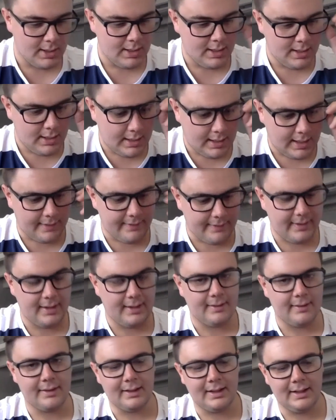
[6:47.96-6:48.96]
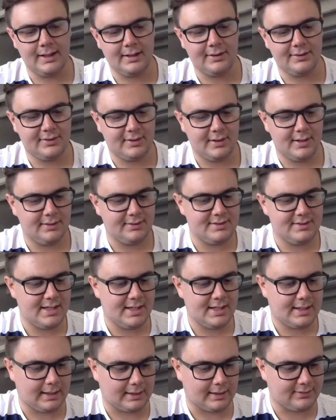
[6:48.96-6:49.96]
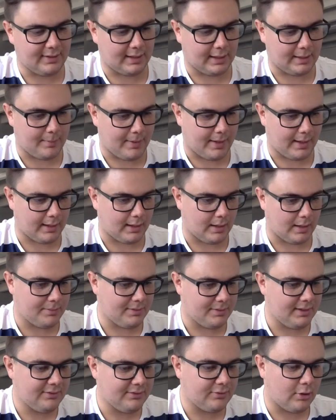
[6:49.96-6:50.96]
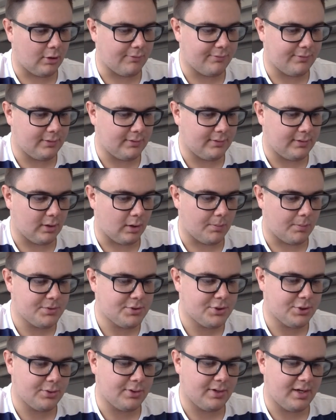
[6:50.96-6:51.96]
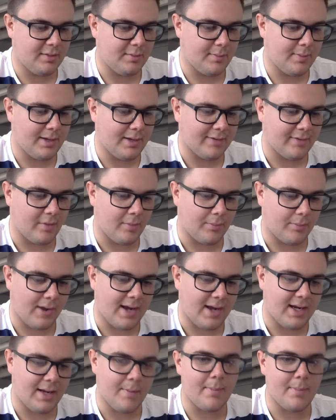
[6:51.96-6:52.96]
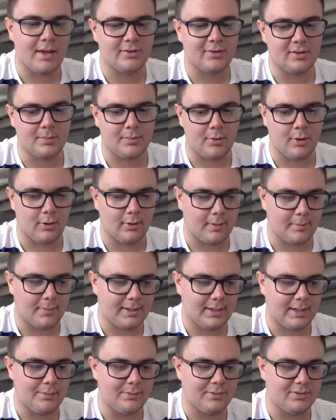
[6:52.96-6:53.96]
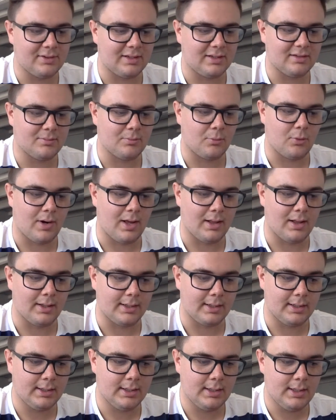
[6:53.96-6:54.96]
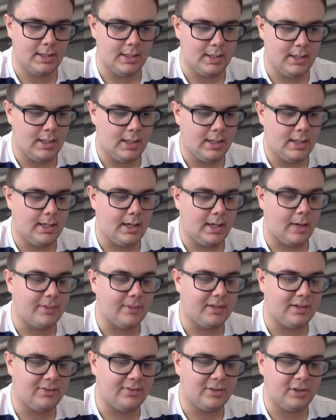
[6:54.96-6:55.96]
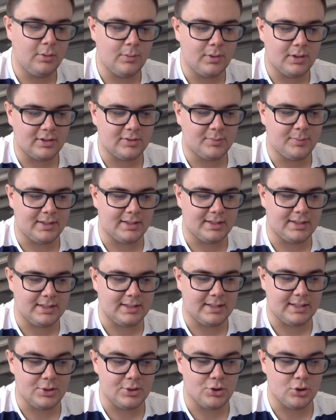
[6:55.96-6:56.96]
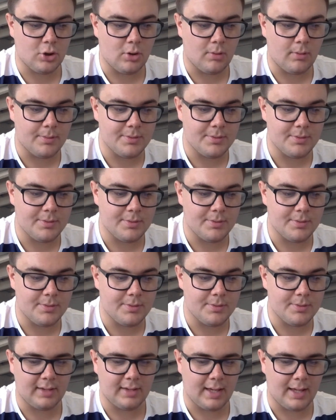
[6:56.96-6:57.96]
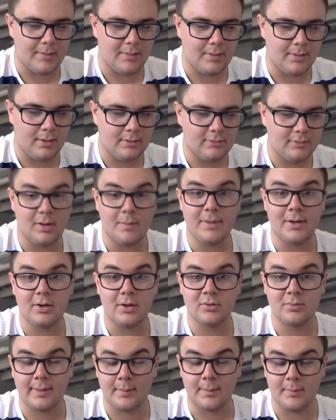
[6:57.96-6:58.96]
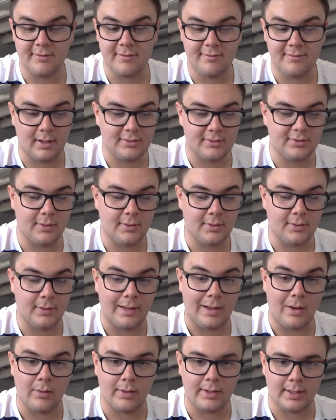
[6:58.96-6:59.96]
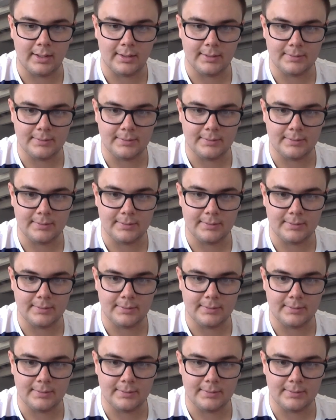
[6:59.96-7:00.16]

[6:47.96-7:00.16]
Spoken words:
And then the letter says, dear Kickstarter backer, I'm pleased to offer you the opportunity to be part of our brand ambassador program at Kiwis Against Morality. Now, I'm guessing you weren't expecting to get a job opportunity with your new game, so I better explain what the fuck's going on here.